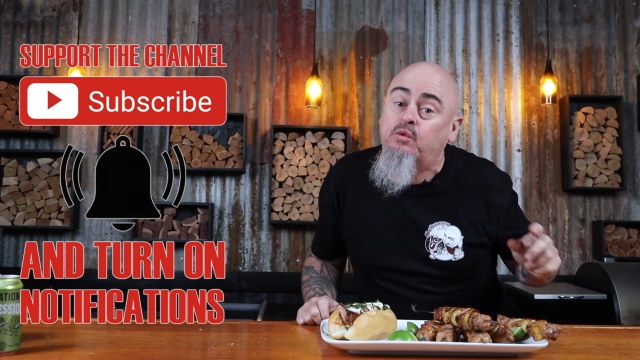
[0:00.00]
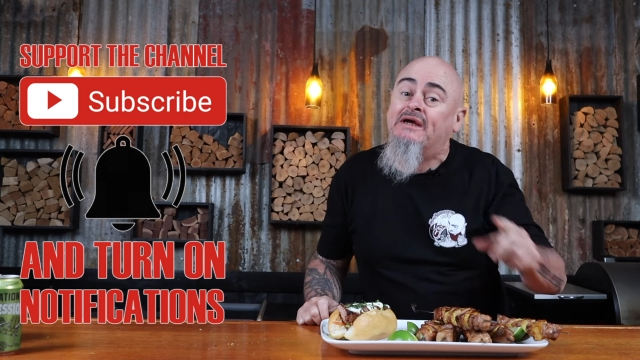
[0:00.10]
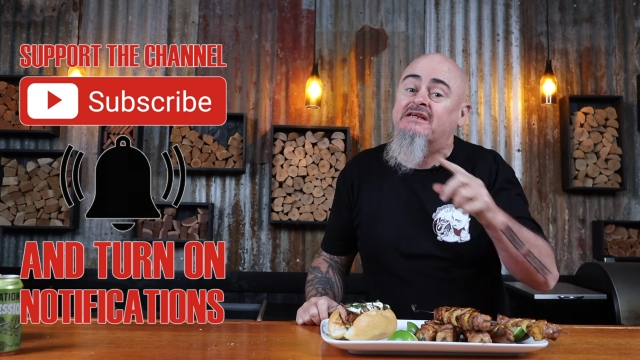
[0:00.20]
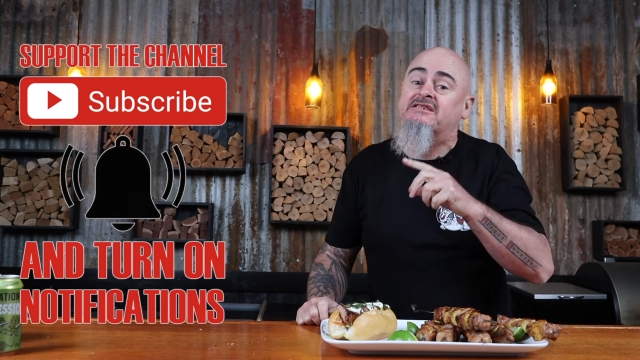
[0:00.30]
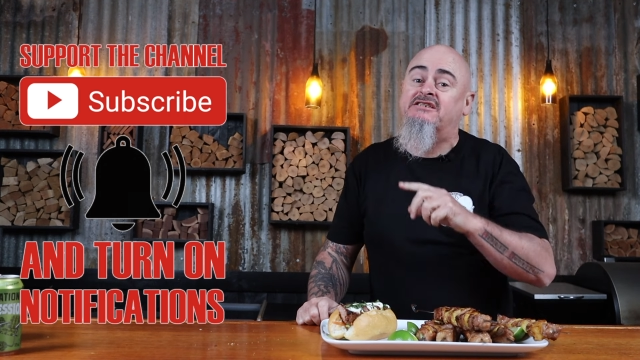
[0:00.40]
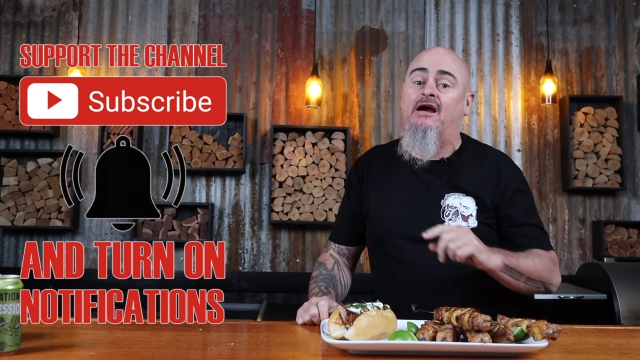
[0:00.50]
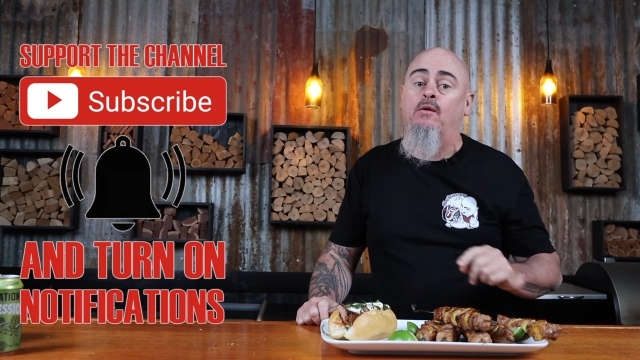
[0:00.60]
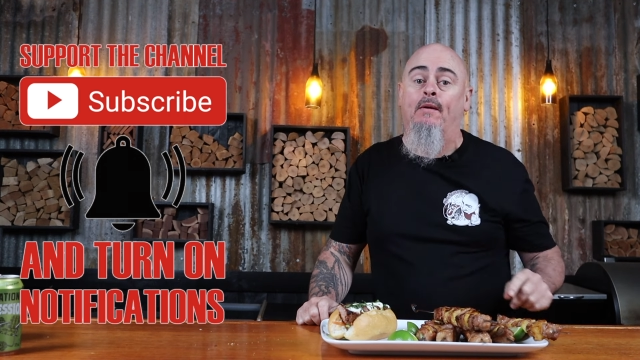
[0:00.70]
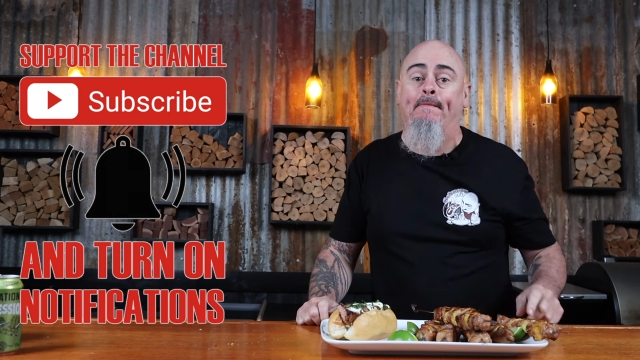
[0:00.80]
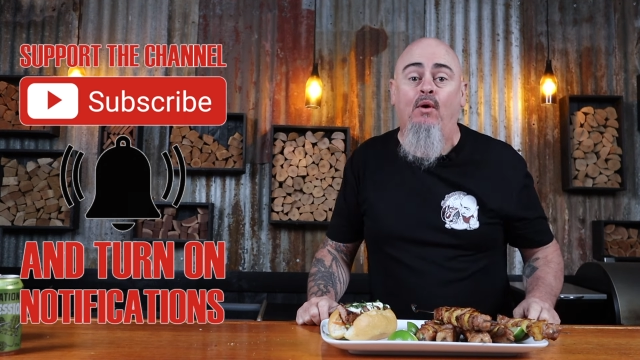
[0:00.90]
sweet and
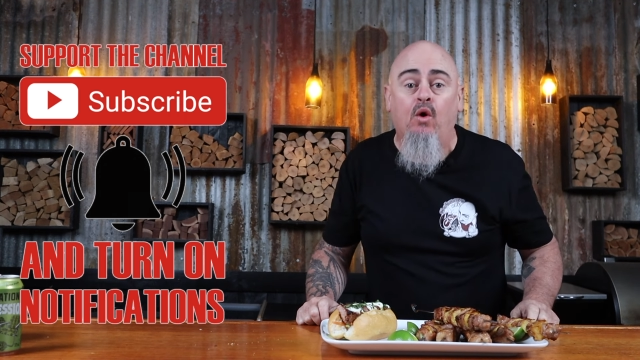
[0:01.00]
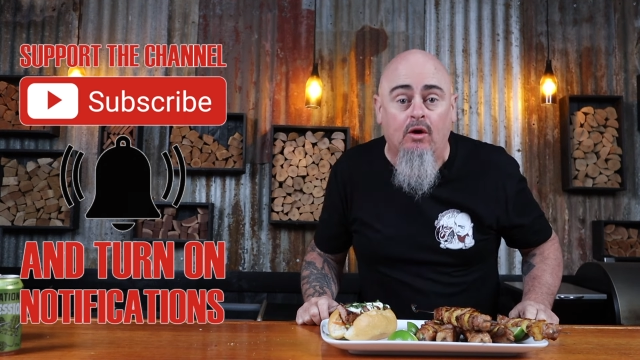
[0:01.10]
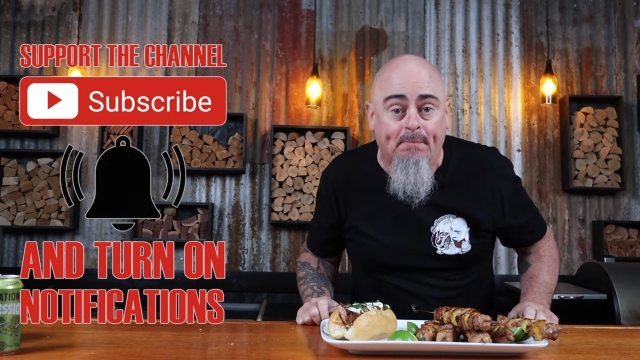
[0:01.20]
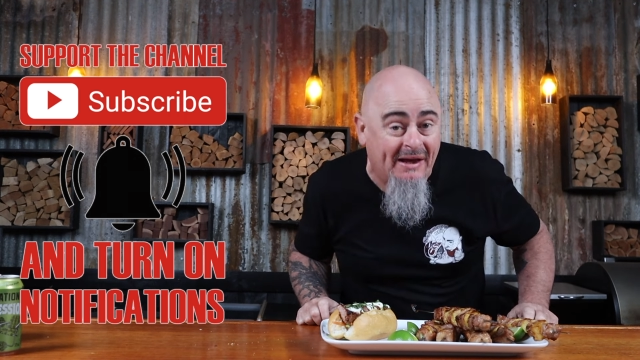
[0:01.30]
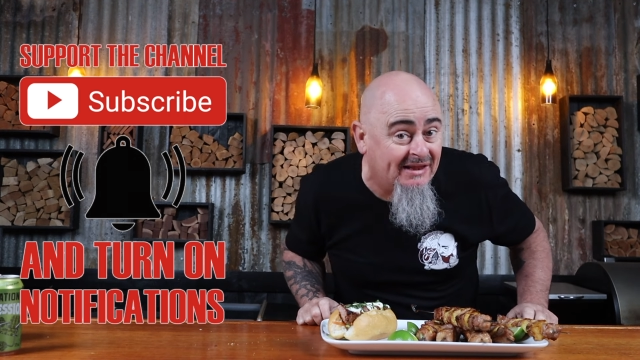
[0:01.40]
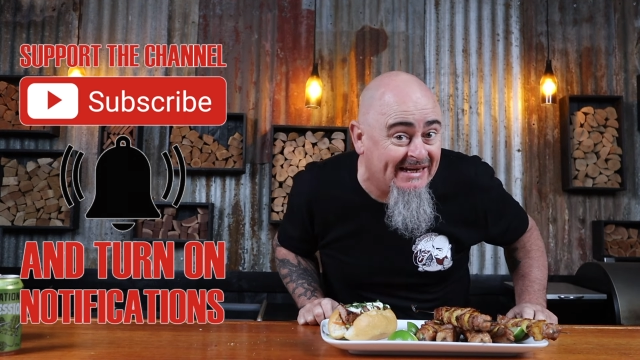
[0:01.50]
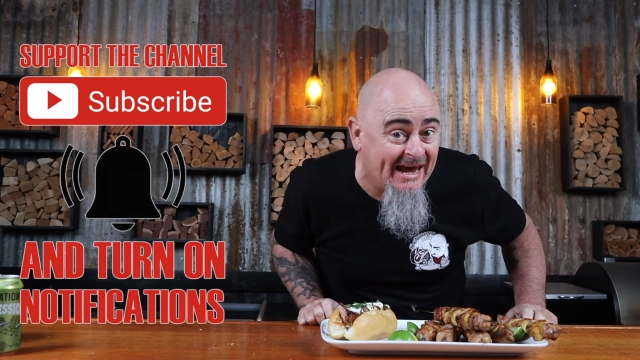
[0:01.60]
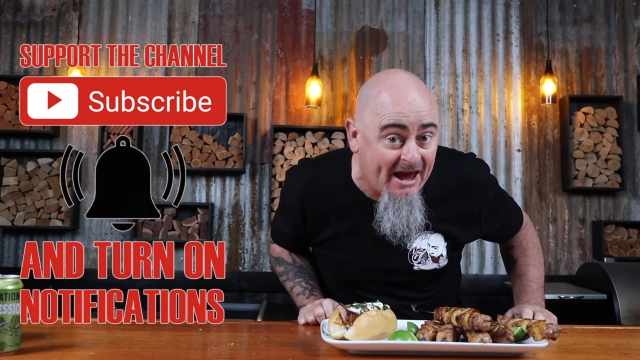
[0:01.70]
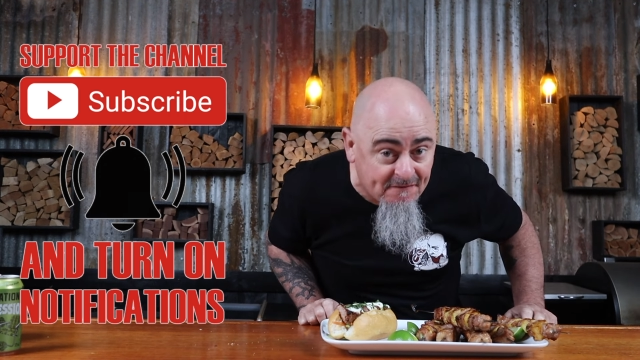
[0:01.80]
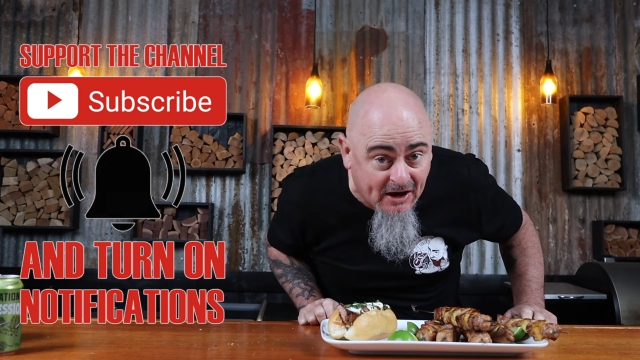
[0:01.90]
sour pork belly
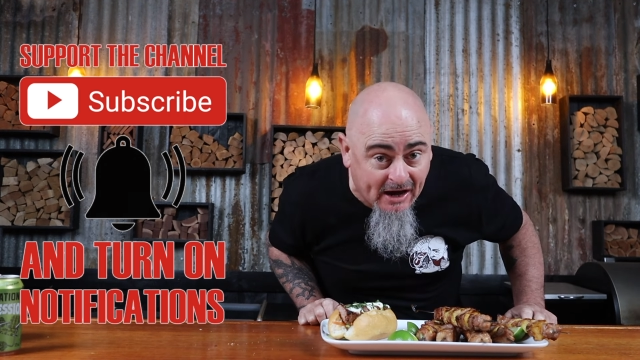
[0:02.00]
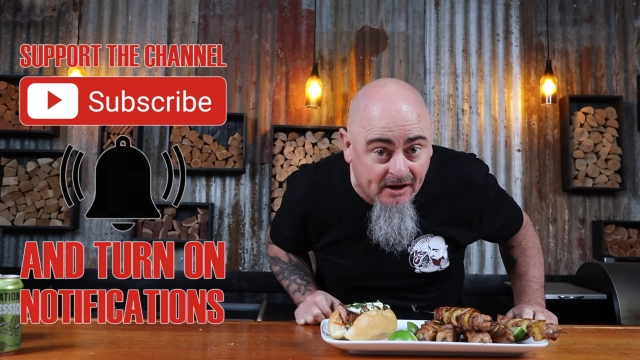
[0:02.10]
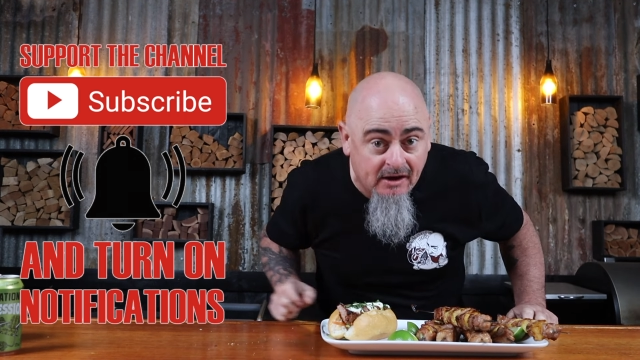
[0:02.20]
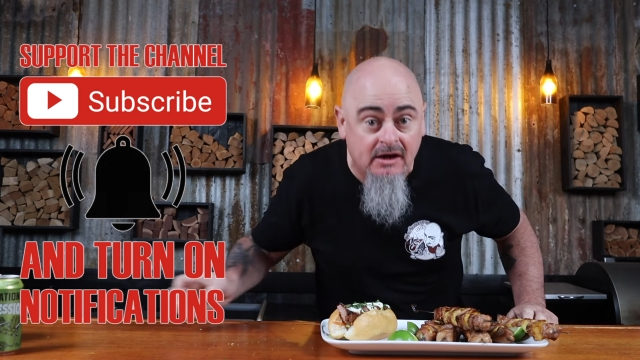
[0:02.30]
ever.